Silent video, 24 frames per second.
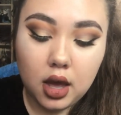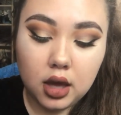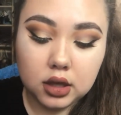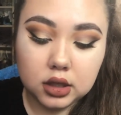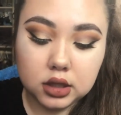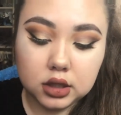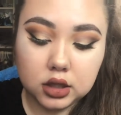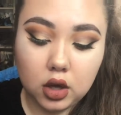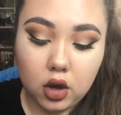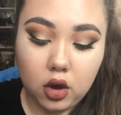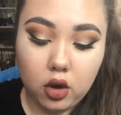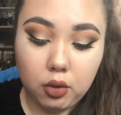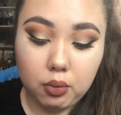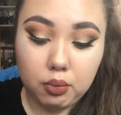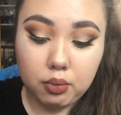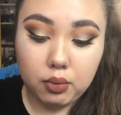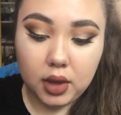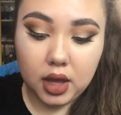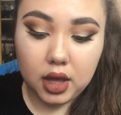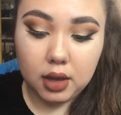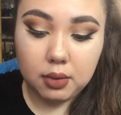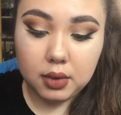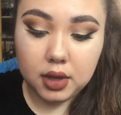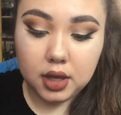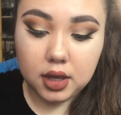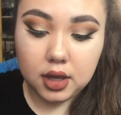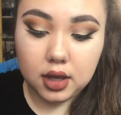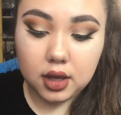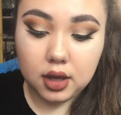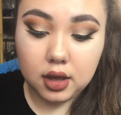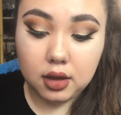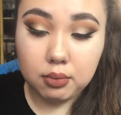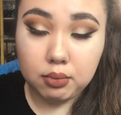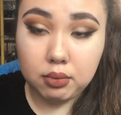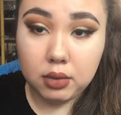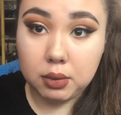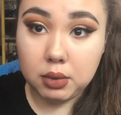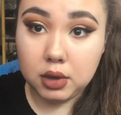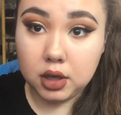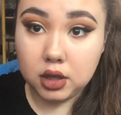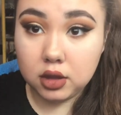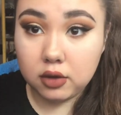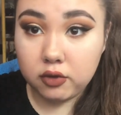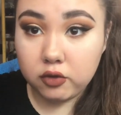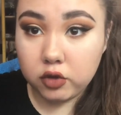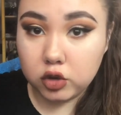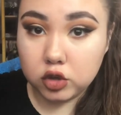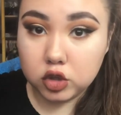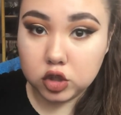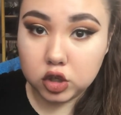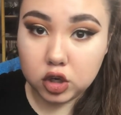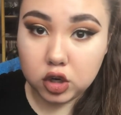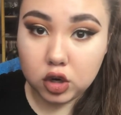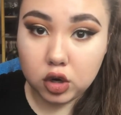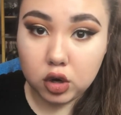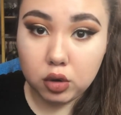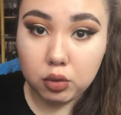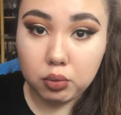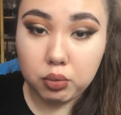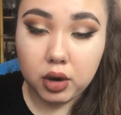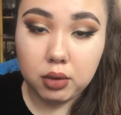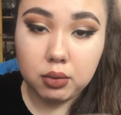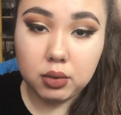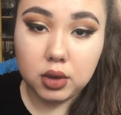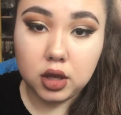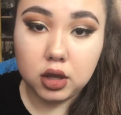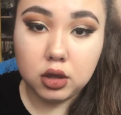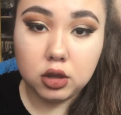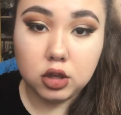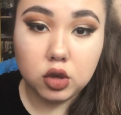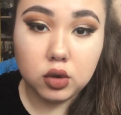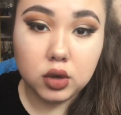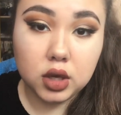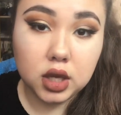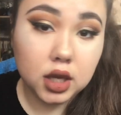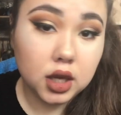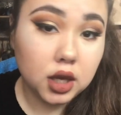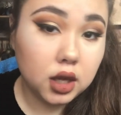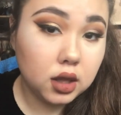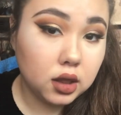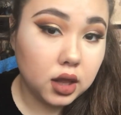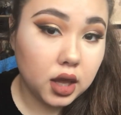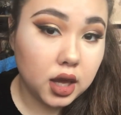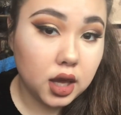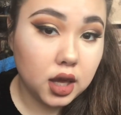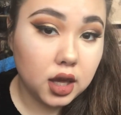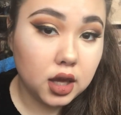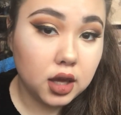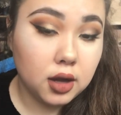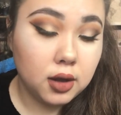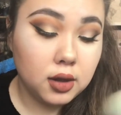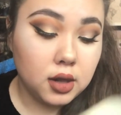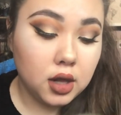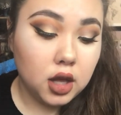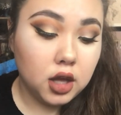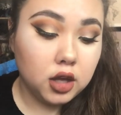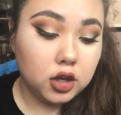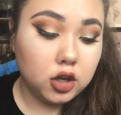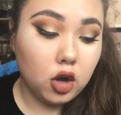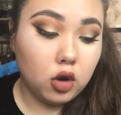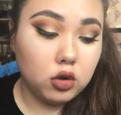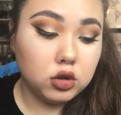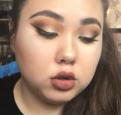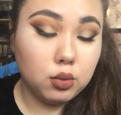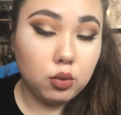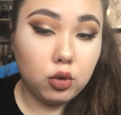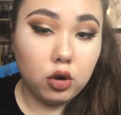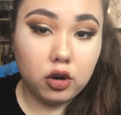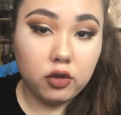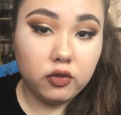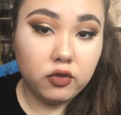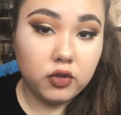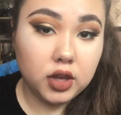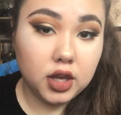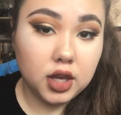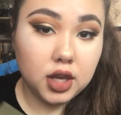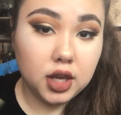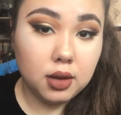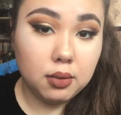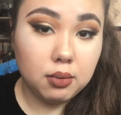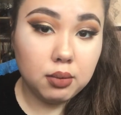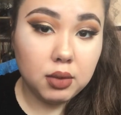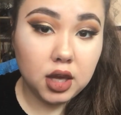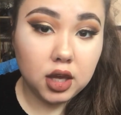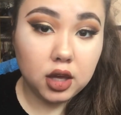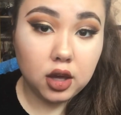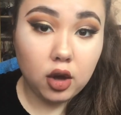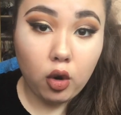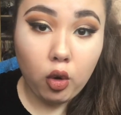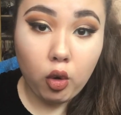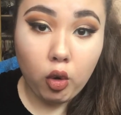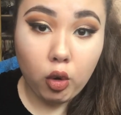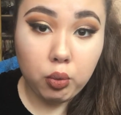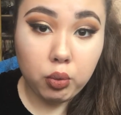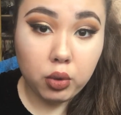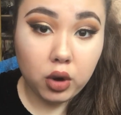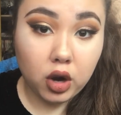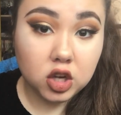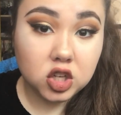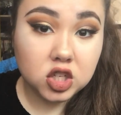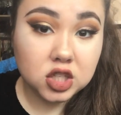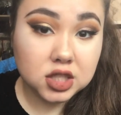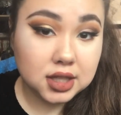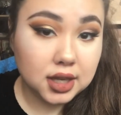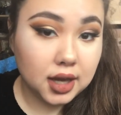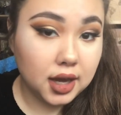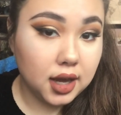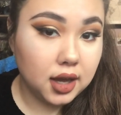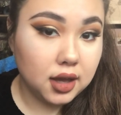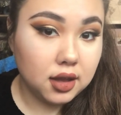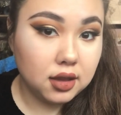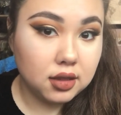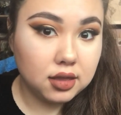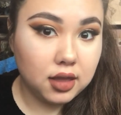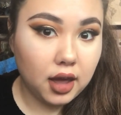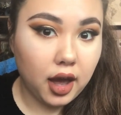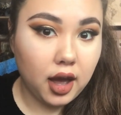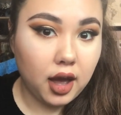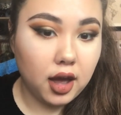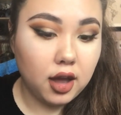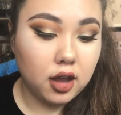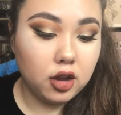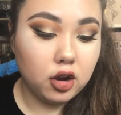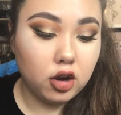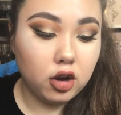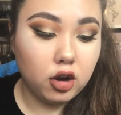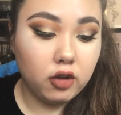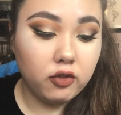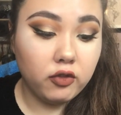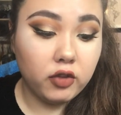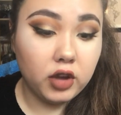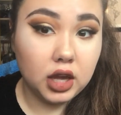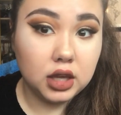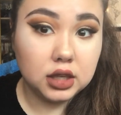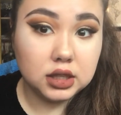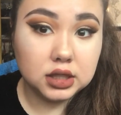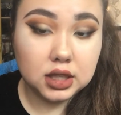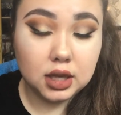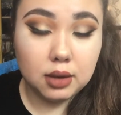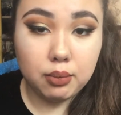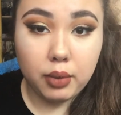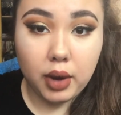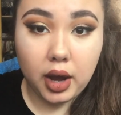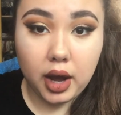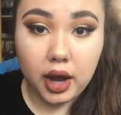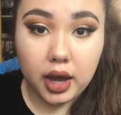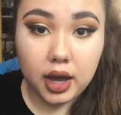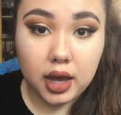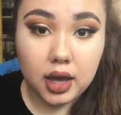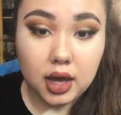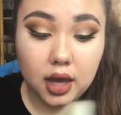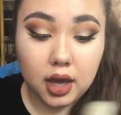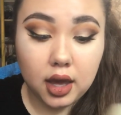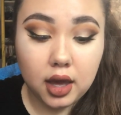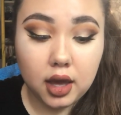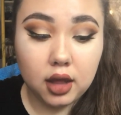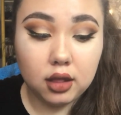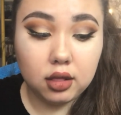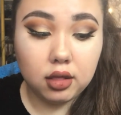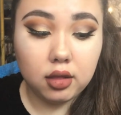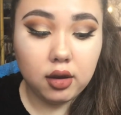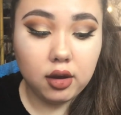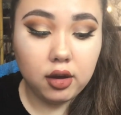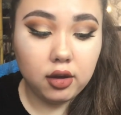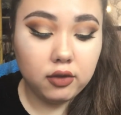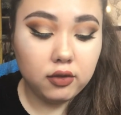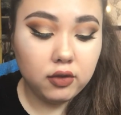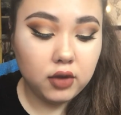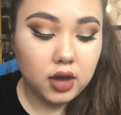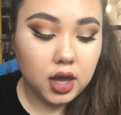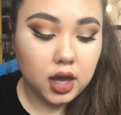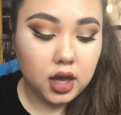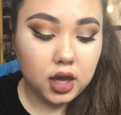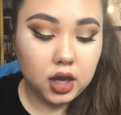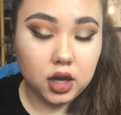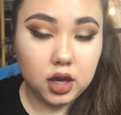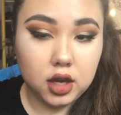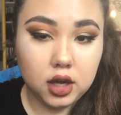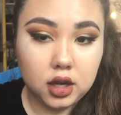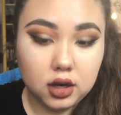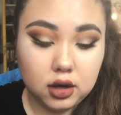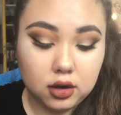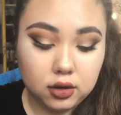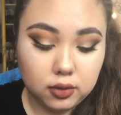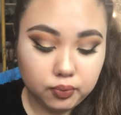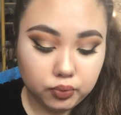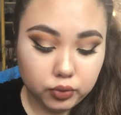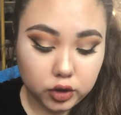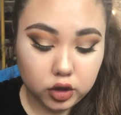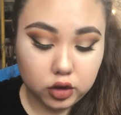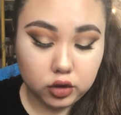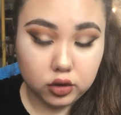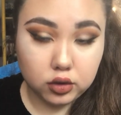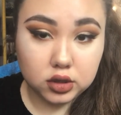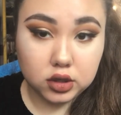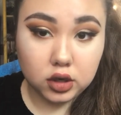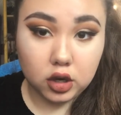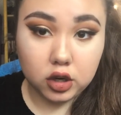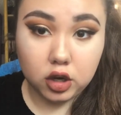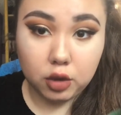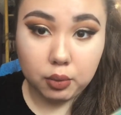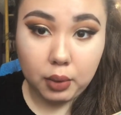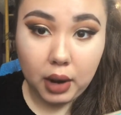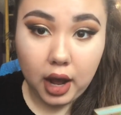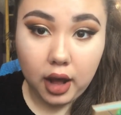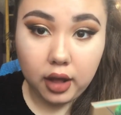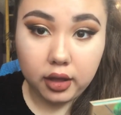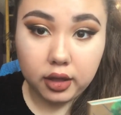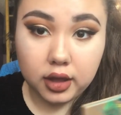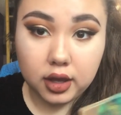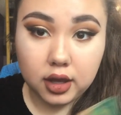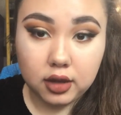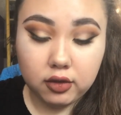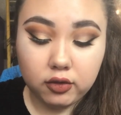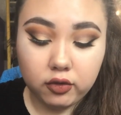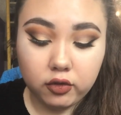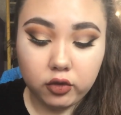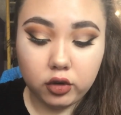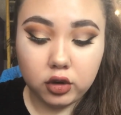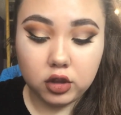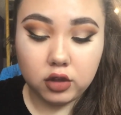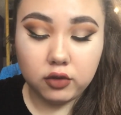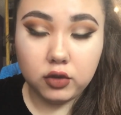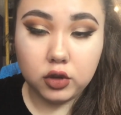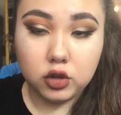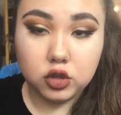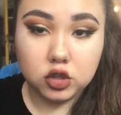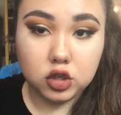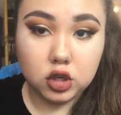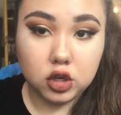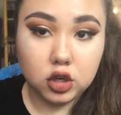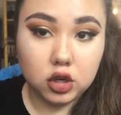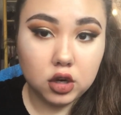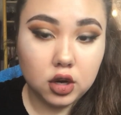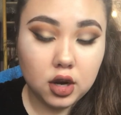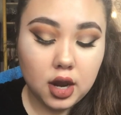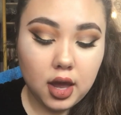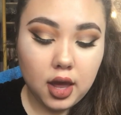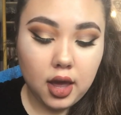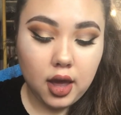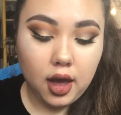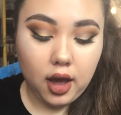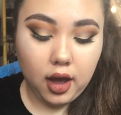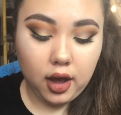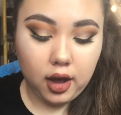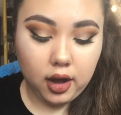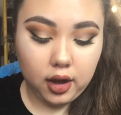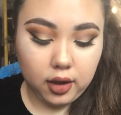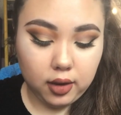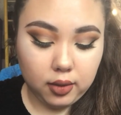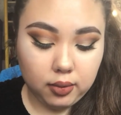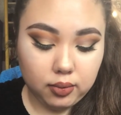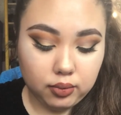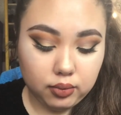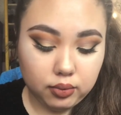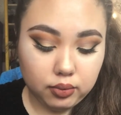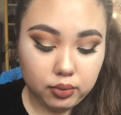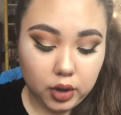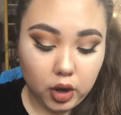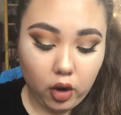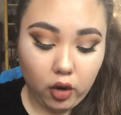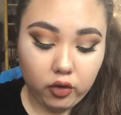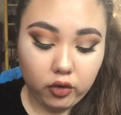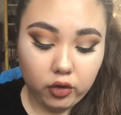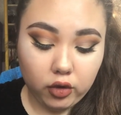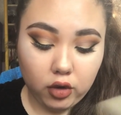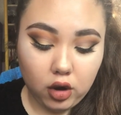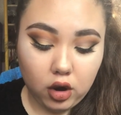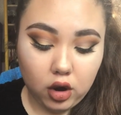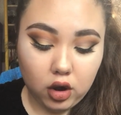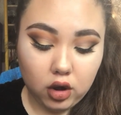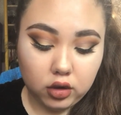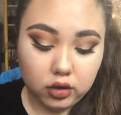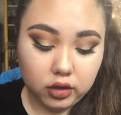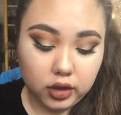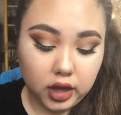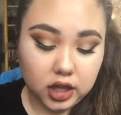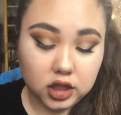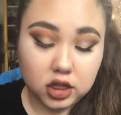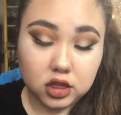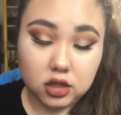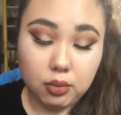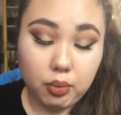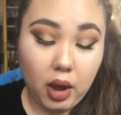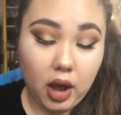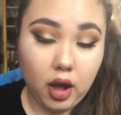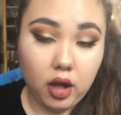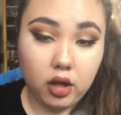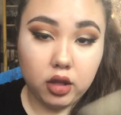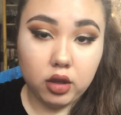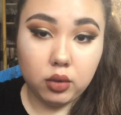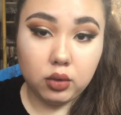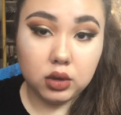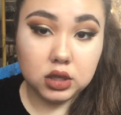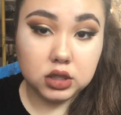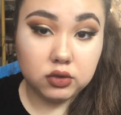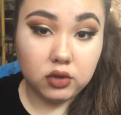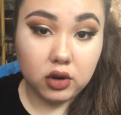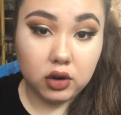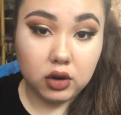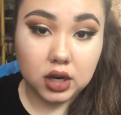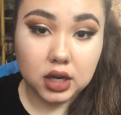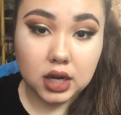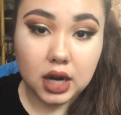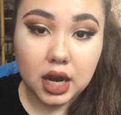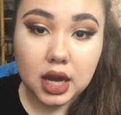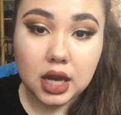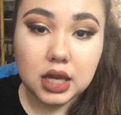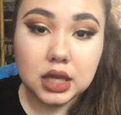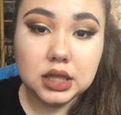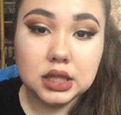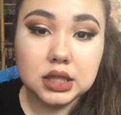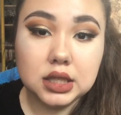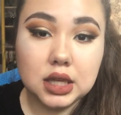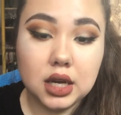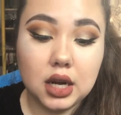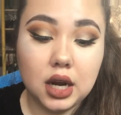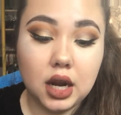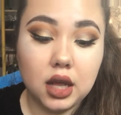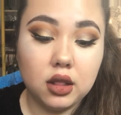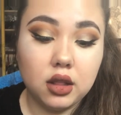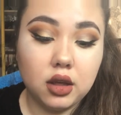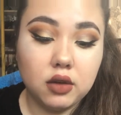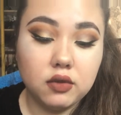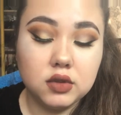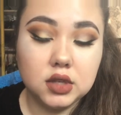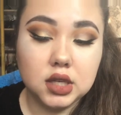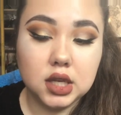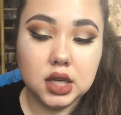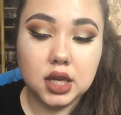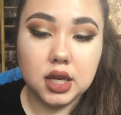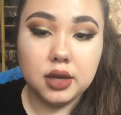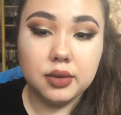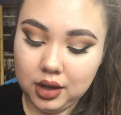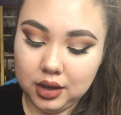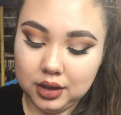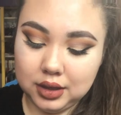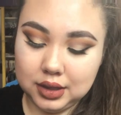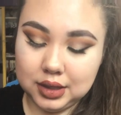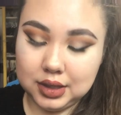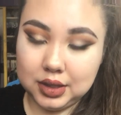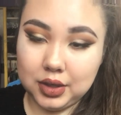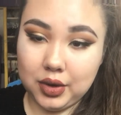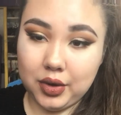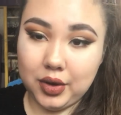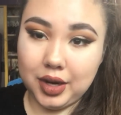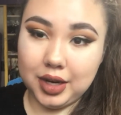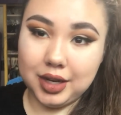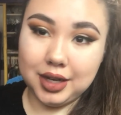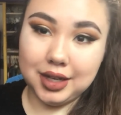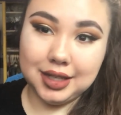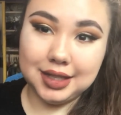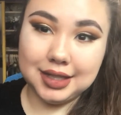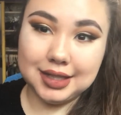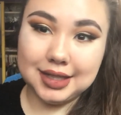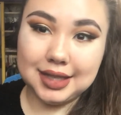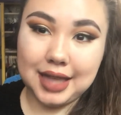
So maybe in the future, Bretman, you can like go to Morphe and make a whole brush set that your fans can buy and love and use on your palette for the future. But overall, like, the palette was very nice and I loved it. So honeys,